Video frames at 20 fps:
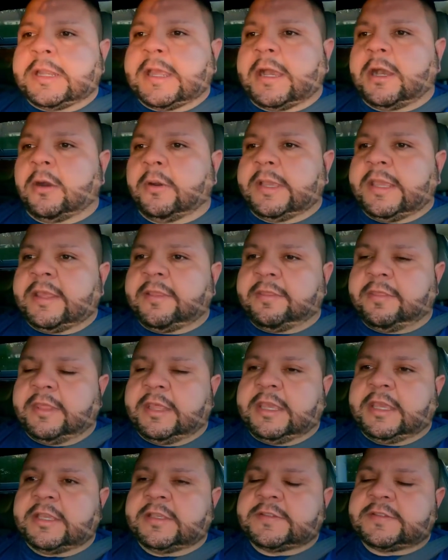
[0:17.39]
Now in
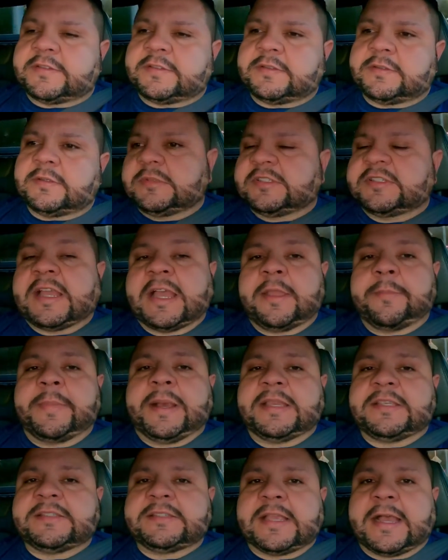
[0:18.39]
this
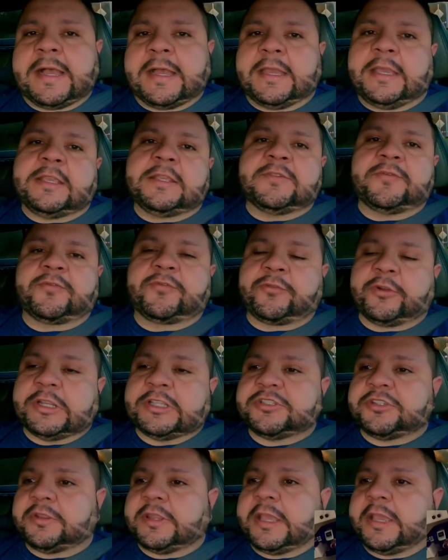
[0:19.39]
side-by-side -side
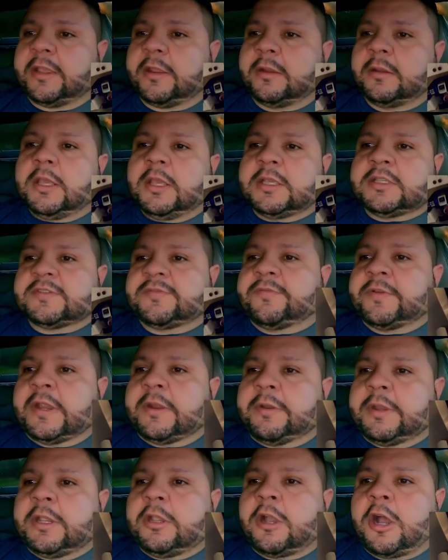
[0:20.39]
Frigidaire, it's
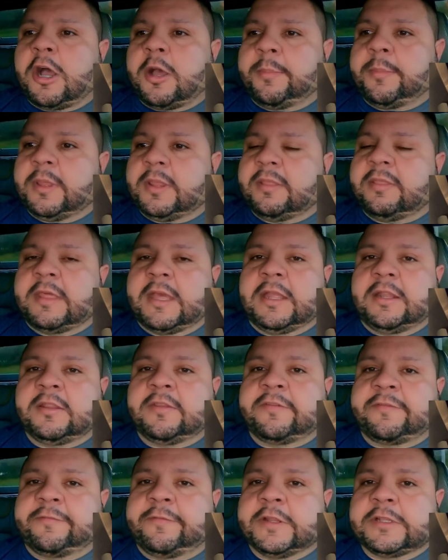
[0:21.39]
very common that
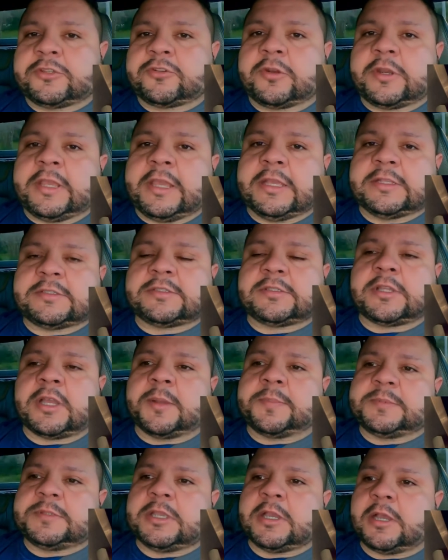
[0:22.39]
the filter gets
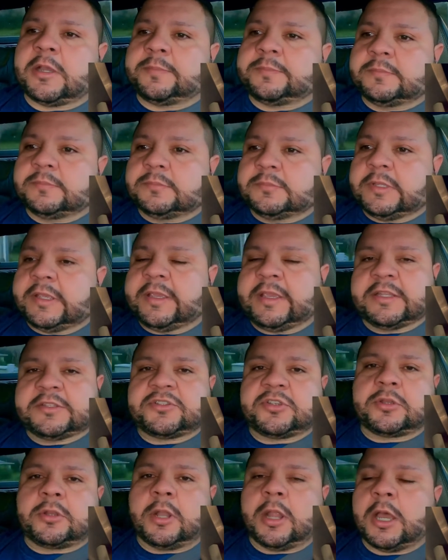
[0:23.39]
stopped up, it
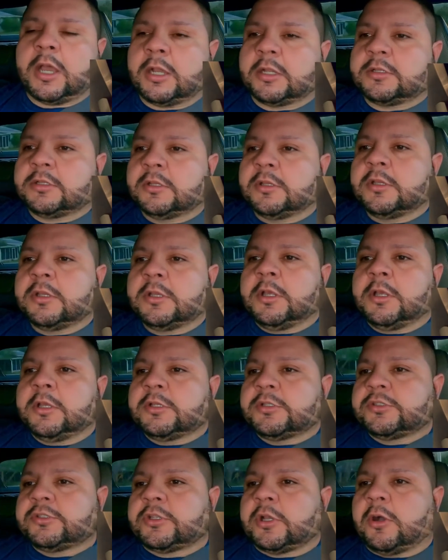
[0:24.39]
gets clogged
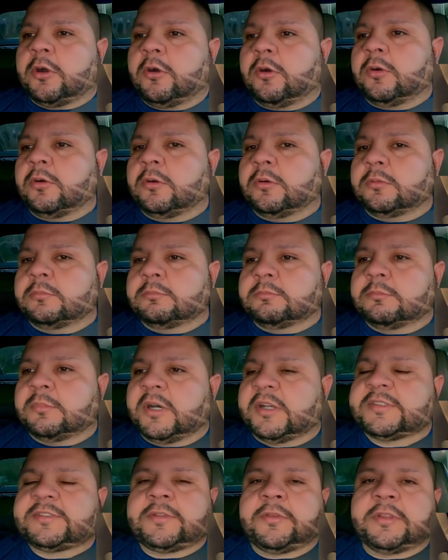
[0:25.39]
so
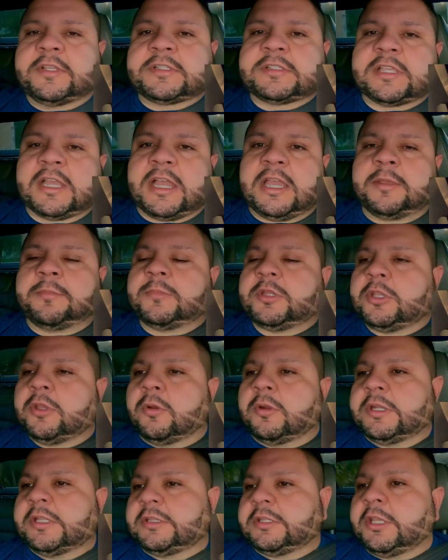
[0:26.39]
most of the time, the
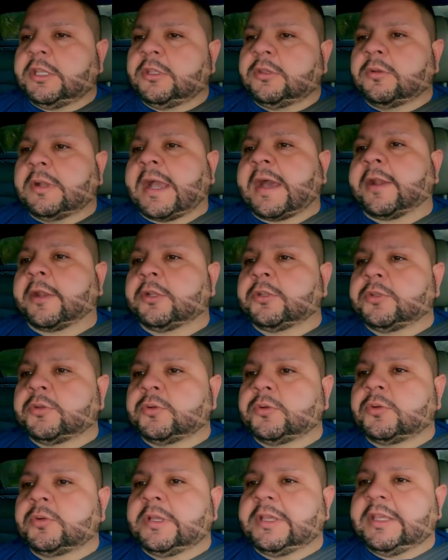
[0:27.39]
only thing you gotta
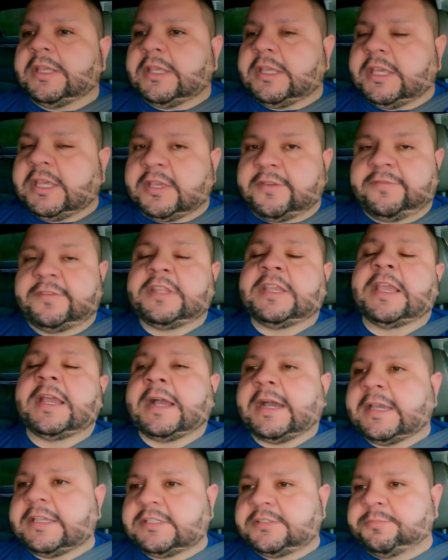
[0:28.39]
do if the
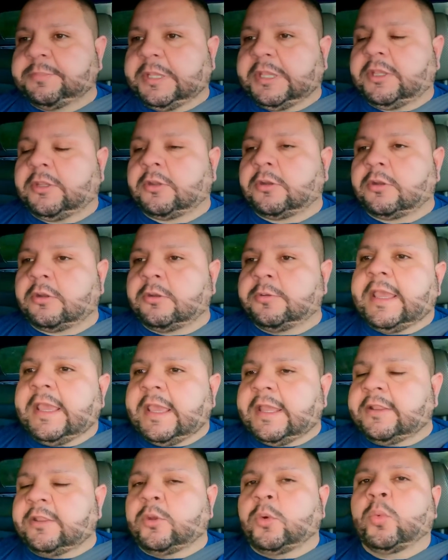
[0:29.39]
ice maker
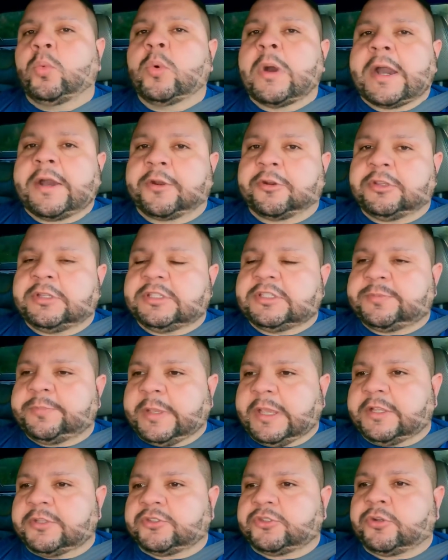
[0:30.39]
and the water
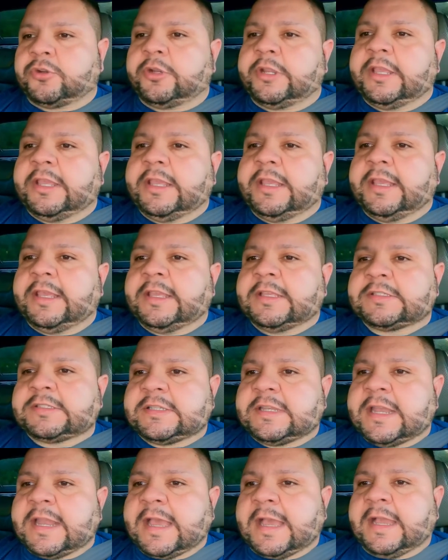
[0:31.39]
dispenser
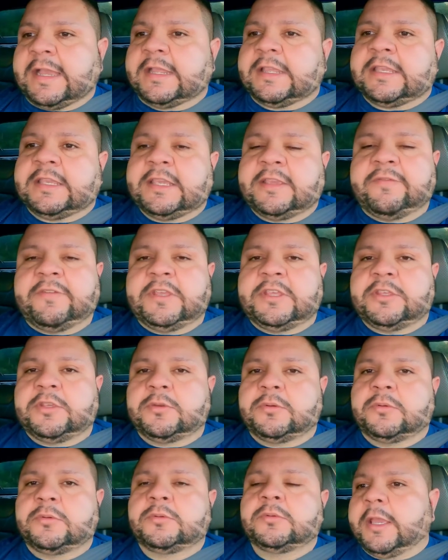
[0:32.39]
is not giving
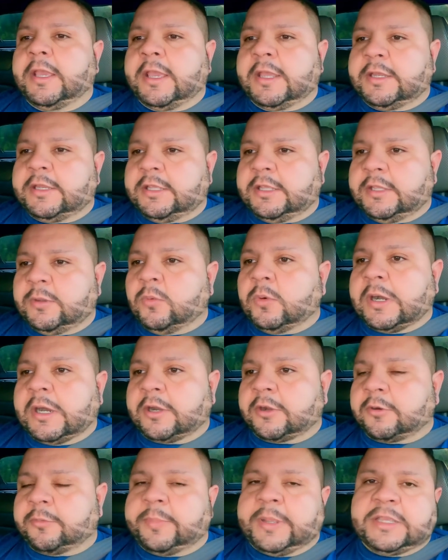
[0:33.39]
you any
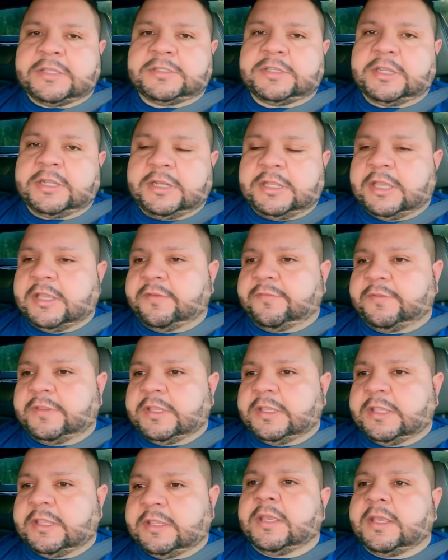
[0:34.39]
water basically if
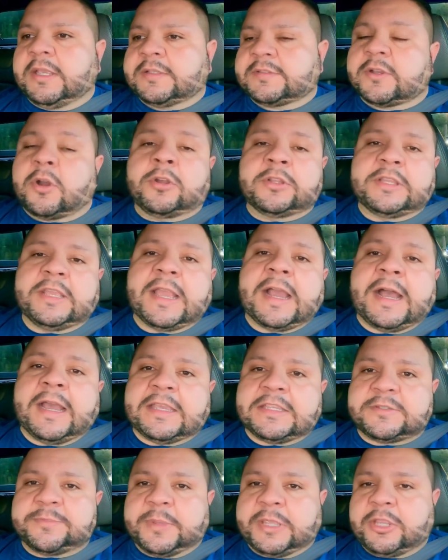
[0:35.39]
the is on the
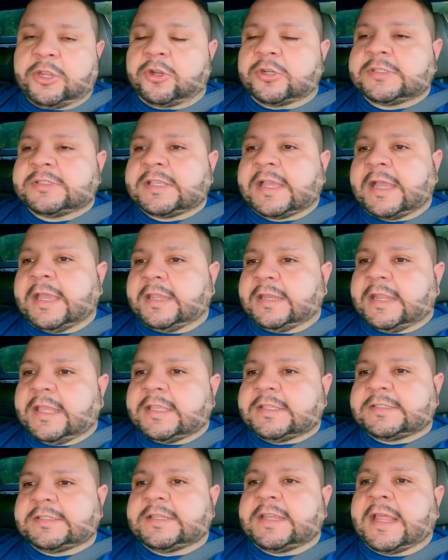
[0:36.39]
ice maker side
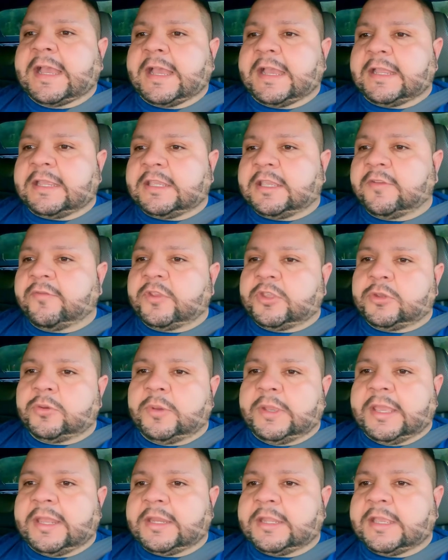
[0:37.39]
is not giving you
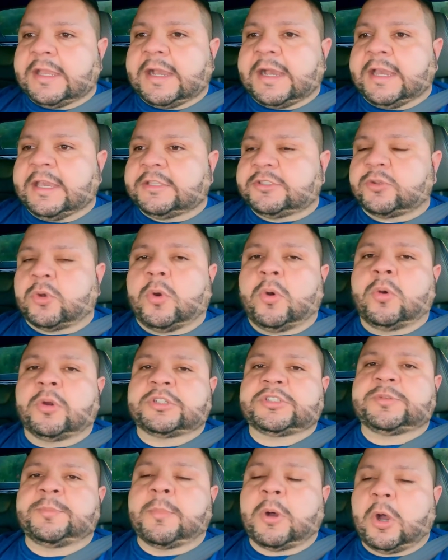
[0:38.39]
any ice or
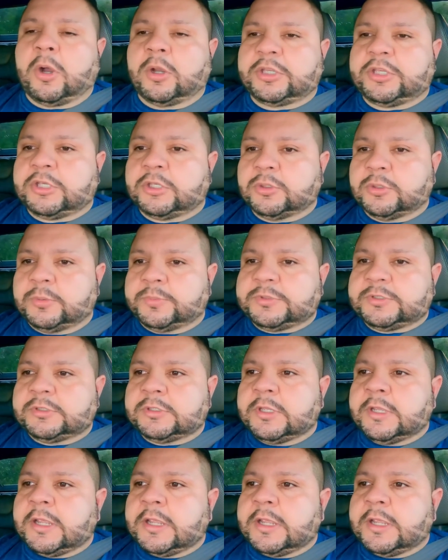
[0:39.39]
small cubes